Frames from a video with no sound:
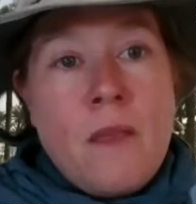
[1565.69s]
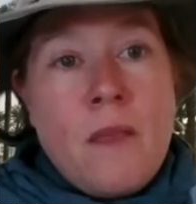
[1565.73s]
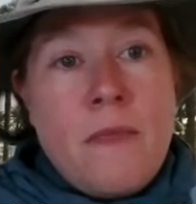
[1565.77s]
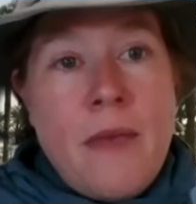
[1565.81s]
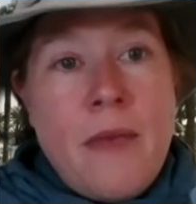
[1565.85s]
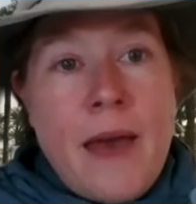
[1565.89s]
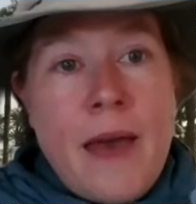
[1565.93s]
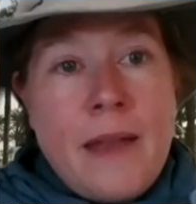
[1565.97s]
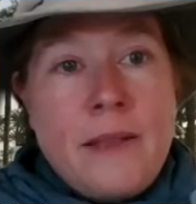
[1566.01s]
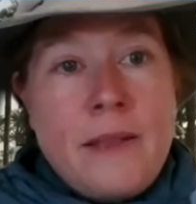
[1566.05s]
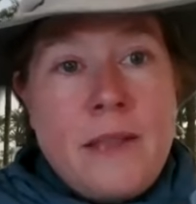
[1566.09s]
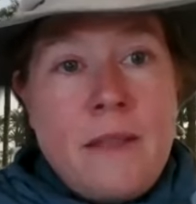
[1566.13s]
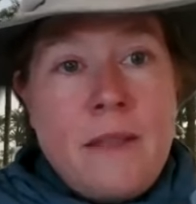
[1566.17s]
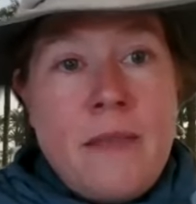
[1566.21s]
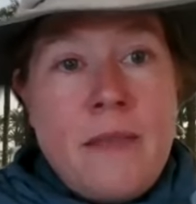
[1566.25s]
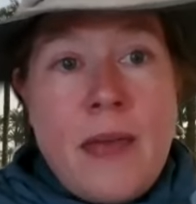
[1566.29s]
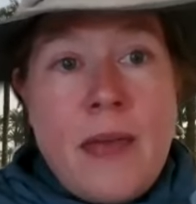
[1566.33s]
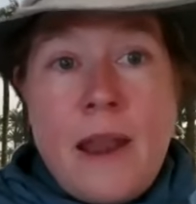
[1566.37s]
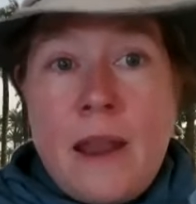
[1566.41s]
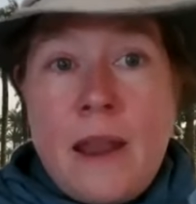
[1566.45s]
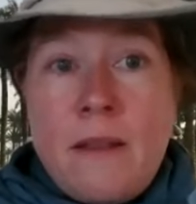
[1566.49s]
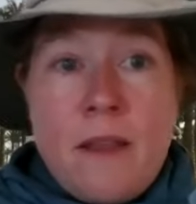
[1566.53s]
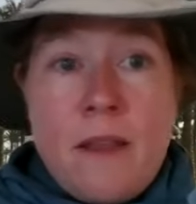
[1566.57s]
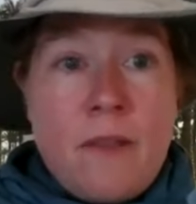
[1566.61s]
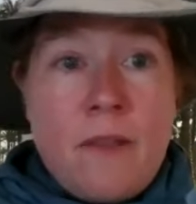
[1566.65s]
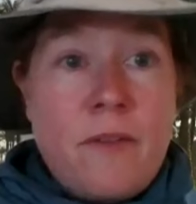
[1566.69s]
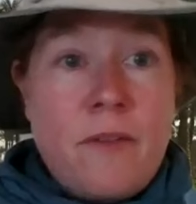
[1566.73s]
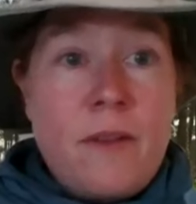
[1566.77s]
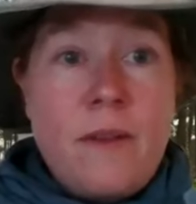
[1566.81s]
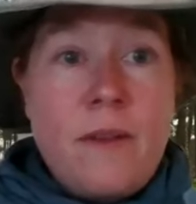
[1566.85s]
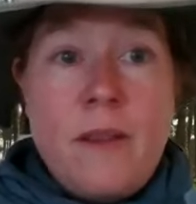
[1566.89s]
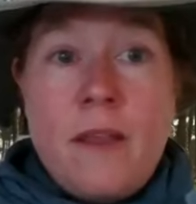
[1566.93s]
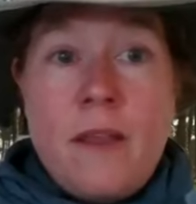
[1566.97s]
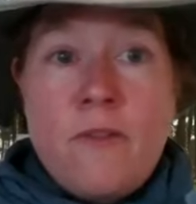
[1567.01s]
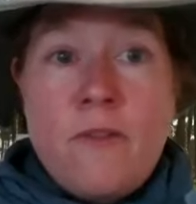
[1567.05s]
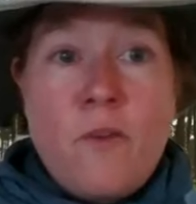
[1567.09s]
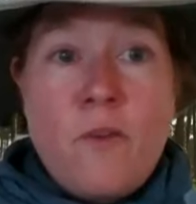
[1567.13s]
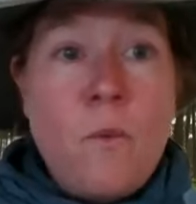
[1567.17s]
that that doesn't
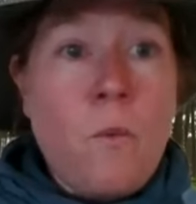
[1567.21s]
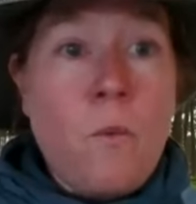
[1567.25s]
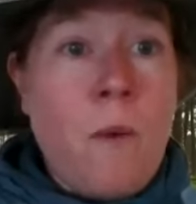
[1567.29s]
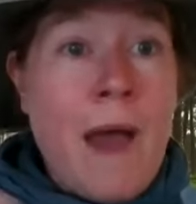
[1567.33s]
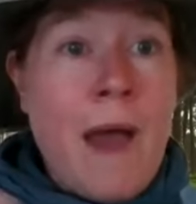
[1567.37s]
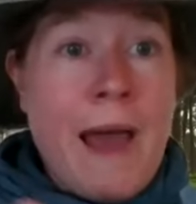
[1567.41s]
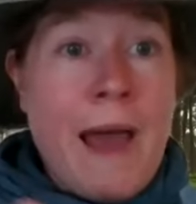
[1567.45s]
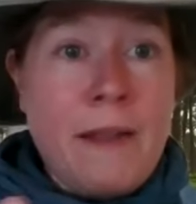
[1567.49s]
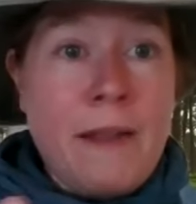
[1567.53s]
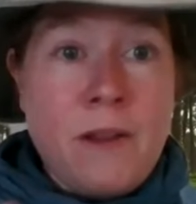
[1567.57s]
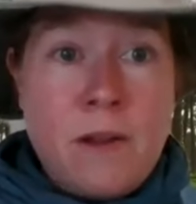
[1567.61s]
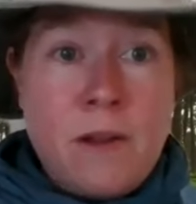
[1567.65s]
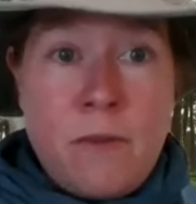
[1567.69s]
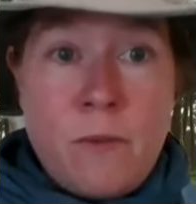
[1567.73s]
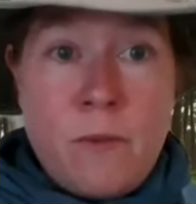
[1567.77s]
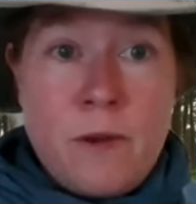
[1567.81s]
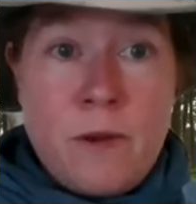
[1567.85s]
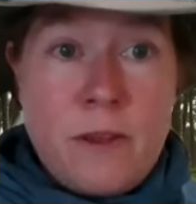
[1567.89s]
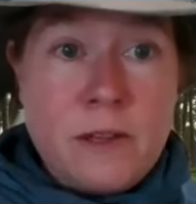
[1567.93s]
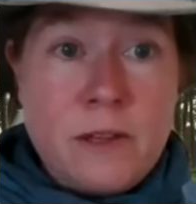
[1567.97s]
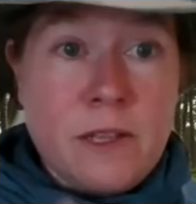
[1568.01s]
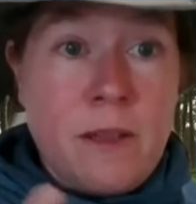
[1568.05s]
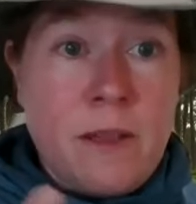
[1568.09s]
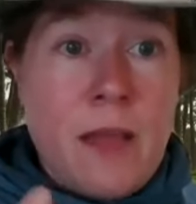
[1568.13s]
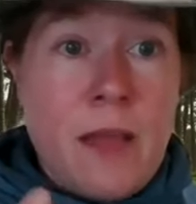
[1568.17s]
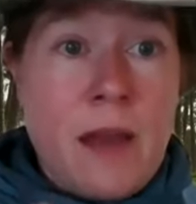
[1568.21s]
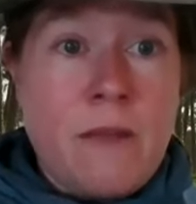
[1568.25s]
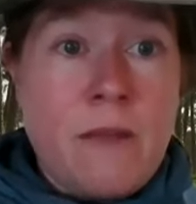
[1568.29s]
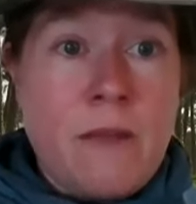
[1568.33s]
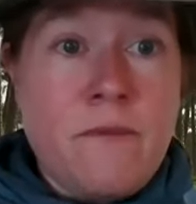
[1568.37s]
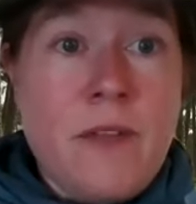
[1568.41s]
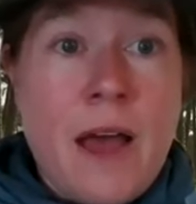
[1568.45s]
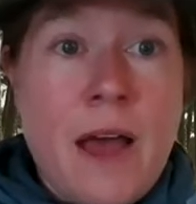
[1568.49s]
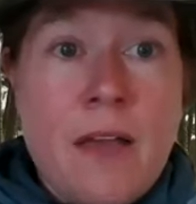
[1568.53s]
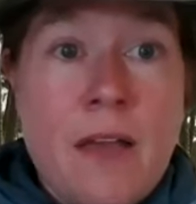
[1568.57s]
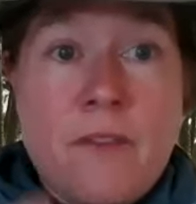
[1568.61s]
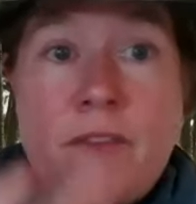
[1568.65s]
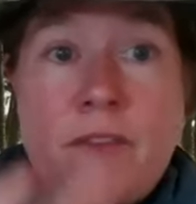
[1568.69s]
isn't wet where there's a lot of
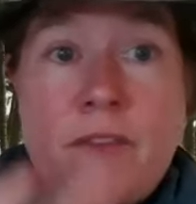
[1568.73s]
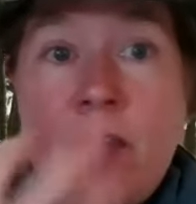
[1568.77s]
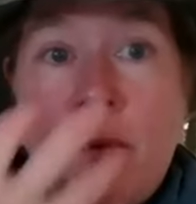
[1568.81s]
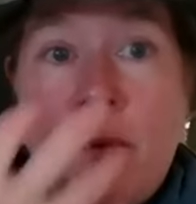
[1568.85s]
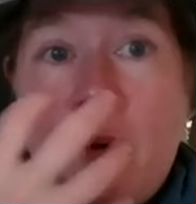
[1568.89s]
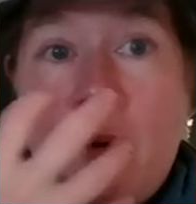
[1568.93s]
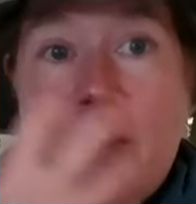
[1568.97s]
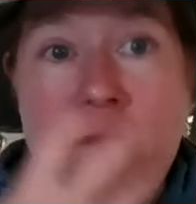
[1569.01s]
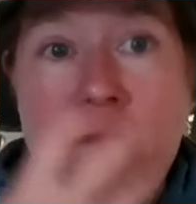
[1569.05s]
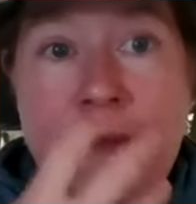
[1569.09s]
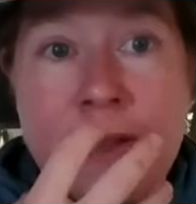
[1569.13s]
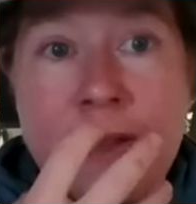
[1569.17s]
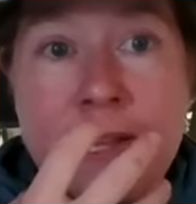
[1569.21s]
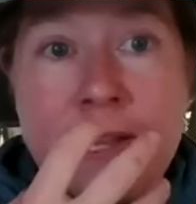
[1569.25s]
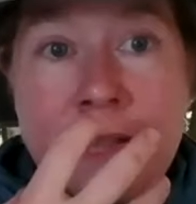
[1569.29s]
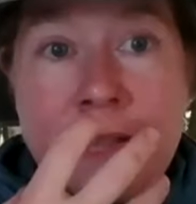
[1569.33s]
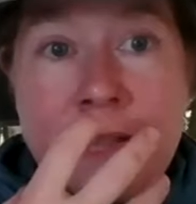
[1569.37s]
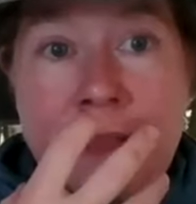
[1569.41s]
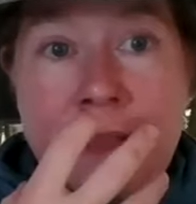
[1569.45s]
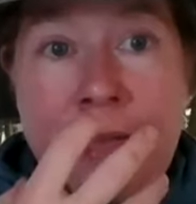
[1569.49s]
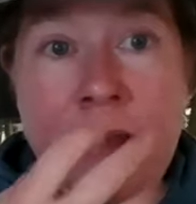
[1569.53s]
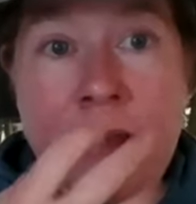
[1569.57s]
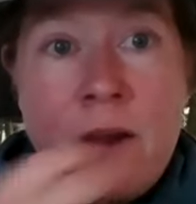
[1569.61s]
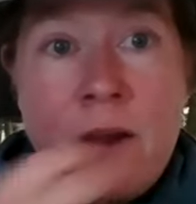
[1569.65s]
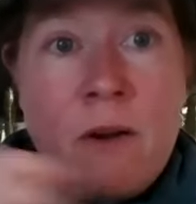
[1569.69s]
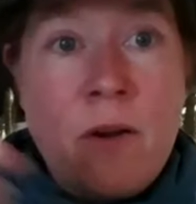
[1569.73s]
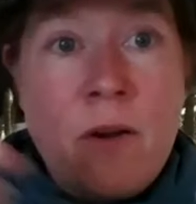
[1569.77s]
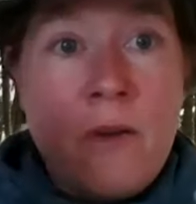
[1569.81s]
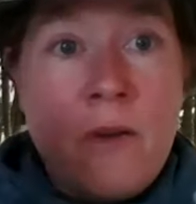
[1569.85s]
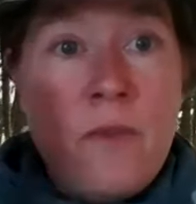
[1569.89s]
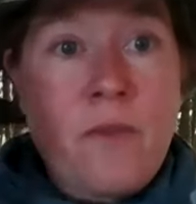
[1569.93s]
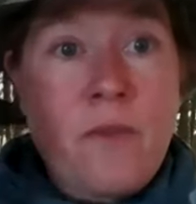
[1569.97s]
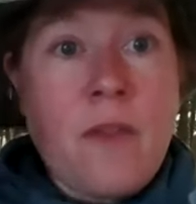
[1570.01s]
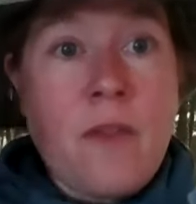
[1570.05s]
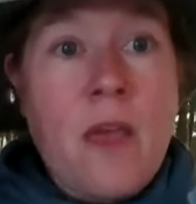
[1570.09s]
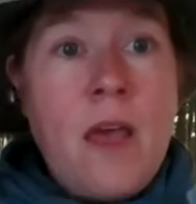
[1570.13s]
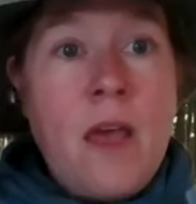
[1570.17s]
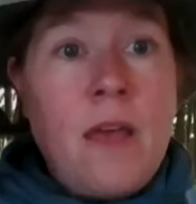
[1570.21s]
dust they wear
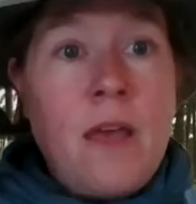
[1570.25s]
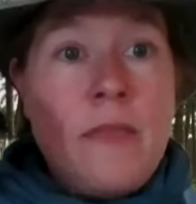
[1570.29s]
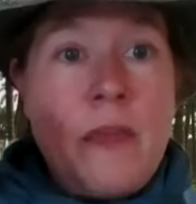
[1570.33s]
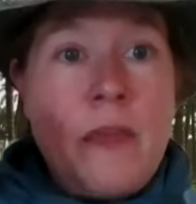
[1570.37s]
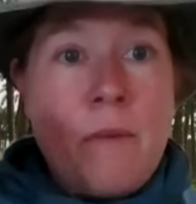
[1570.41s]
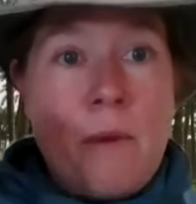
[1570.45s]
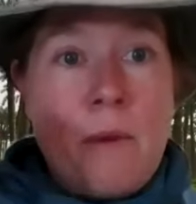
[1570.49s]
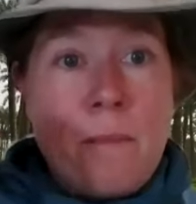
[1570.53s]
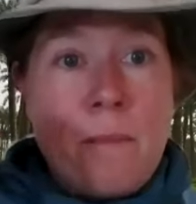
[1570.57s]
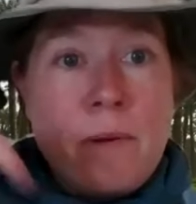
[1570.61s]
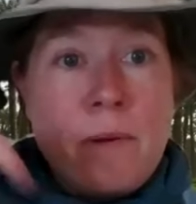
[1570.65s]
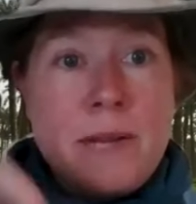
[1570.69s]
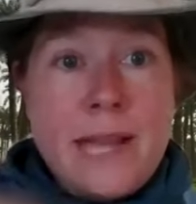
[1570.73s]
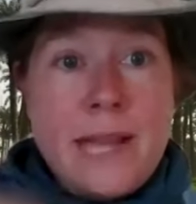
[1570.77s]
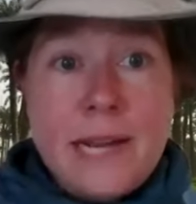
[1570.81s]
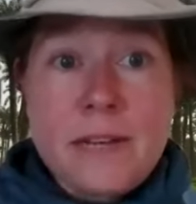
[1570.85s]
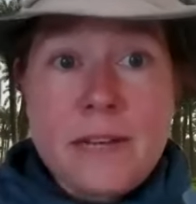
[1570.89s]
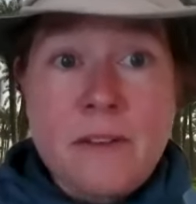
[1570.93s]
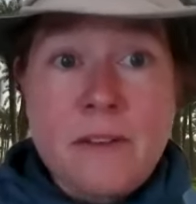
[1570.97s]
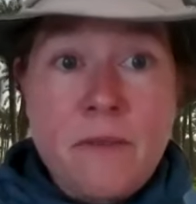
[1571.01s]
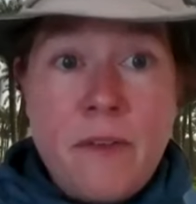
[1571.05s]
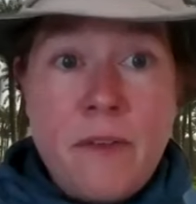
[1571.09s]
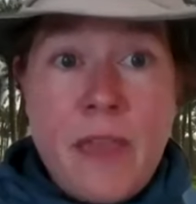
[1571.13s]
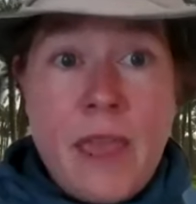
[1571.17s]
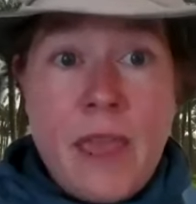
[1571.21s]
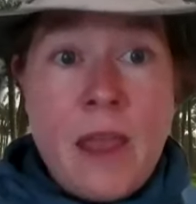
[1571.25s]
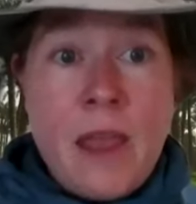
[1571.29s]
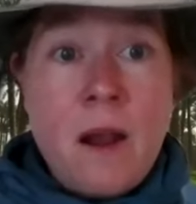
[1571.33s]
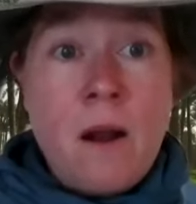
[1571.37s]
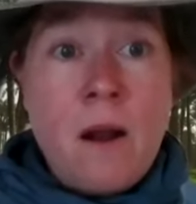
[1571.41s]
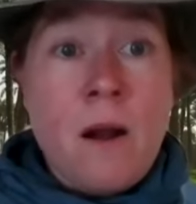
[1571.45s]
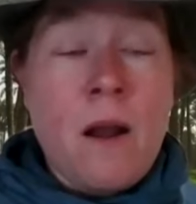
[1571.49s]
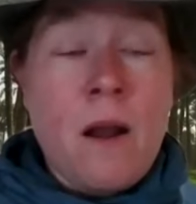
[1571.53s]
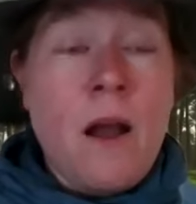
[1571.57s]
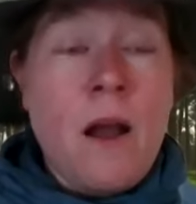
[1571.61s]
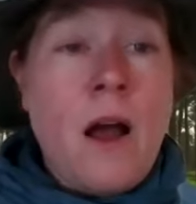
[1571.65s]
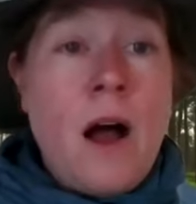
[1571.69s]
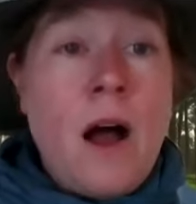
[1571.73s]
ventilators they wear protective
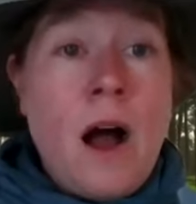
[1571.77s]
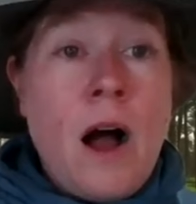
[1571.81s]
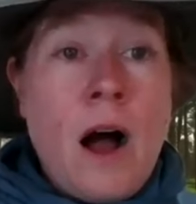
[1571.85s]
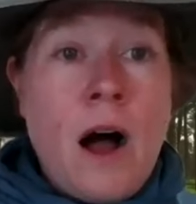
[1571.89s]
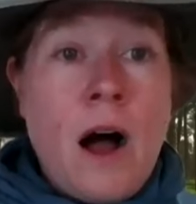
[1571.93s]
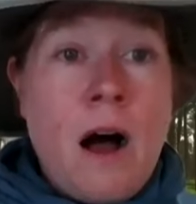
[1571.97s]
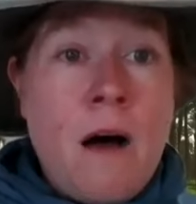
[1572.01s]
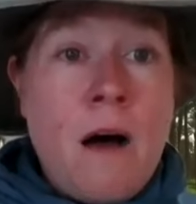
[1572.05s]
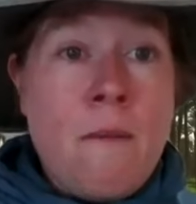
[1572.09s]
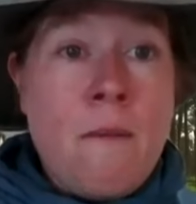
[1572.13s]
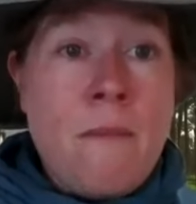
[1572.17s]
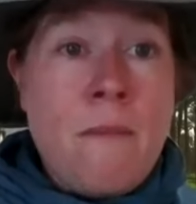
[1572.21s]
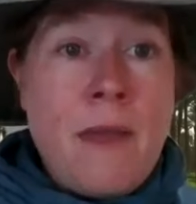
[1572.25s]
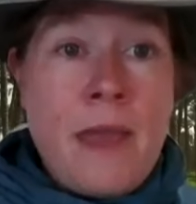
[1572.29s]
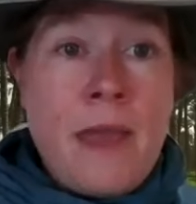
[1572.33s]
gear um,